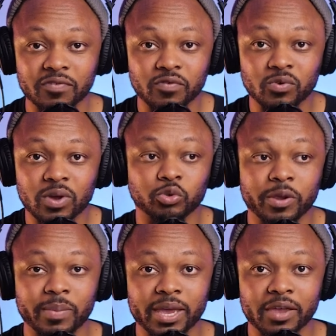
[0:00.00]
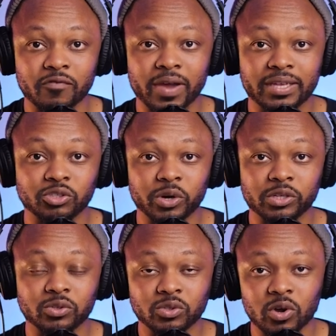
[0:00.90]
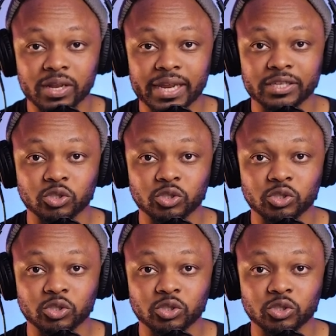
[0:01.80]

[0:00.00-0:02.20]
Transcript: if you're streaming, if I try to talk like